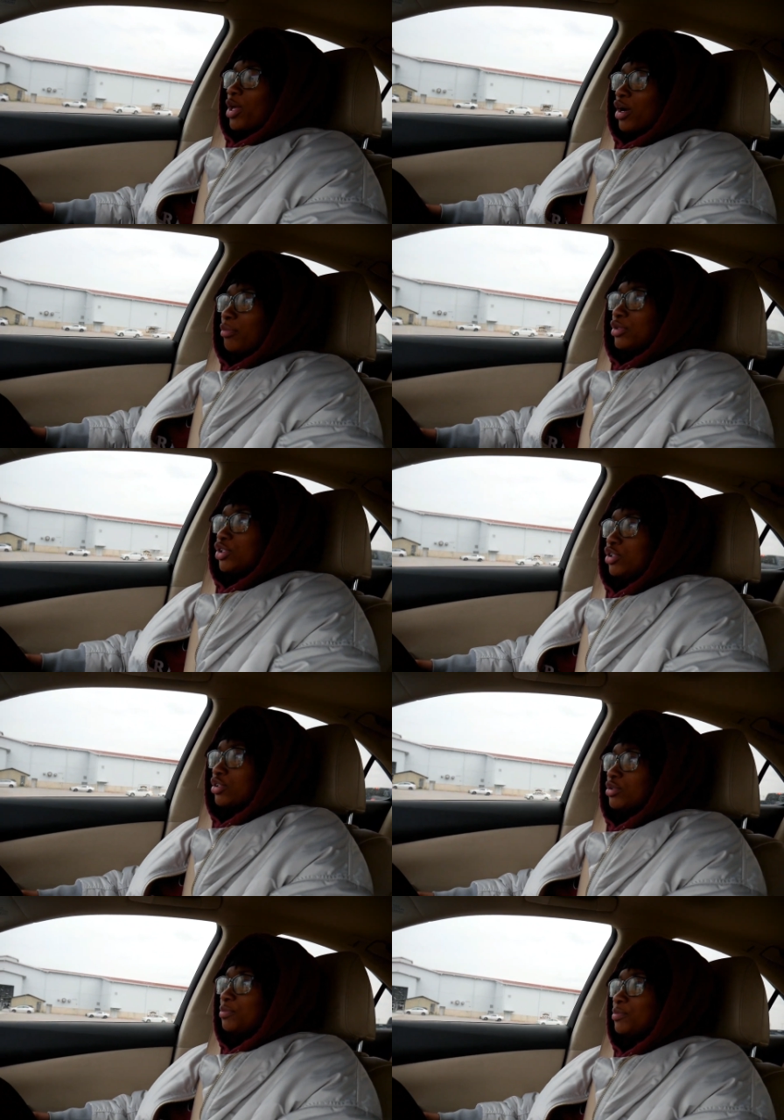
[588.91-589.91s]
I don't see
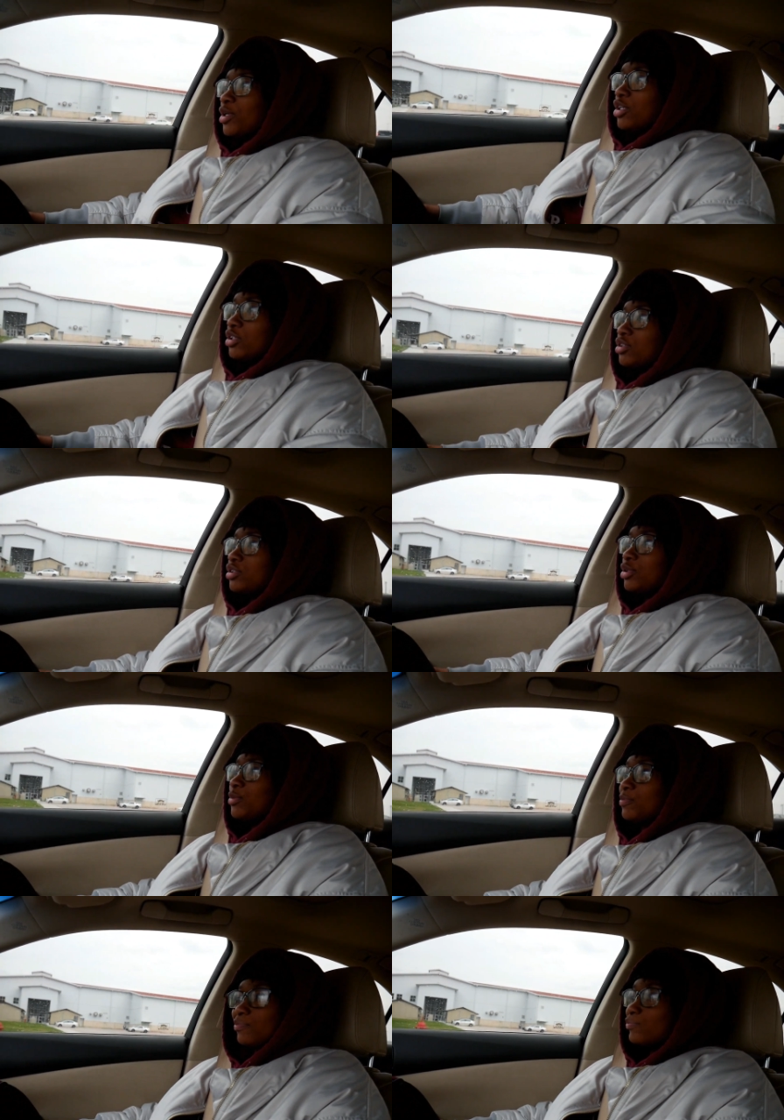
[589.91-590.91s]
him because
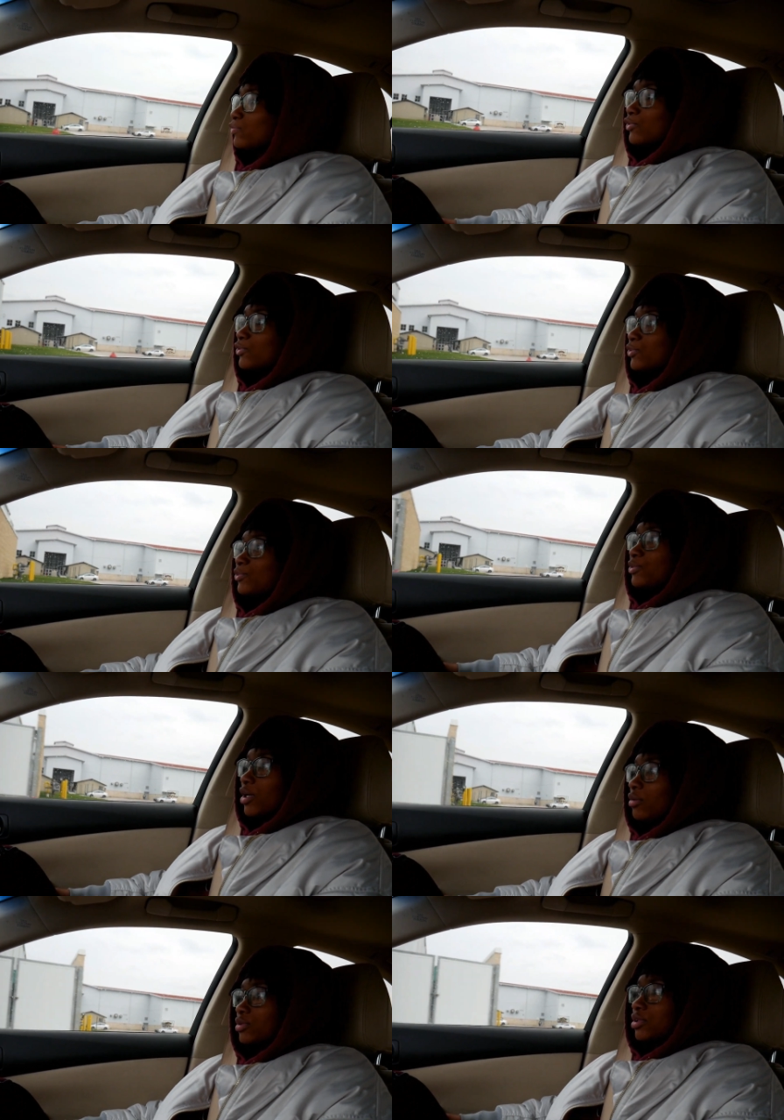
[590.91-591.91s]

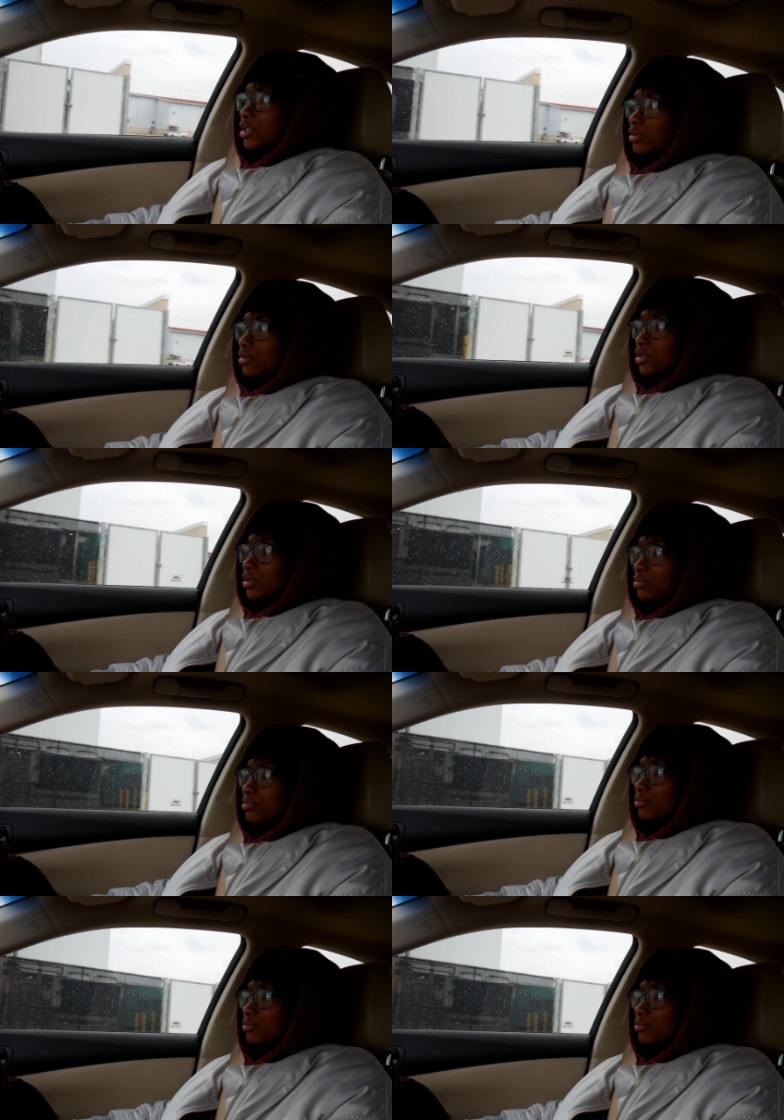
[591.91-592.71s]
I was not running.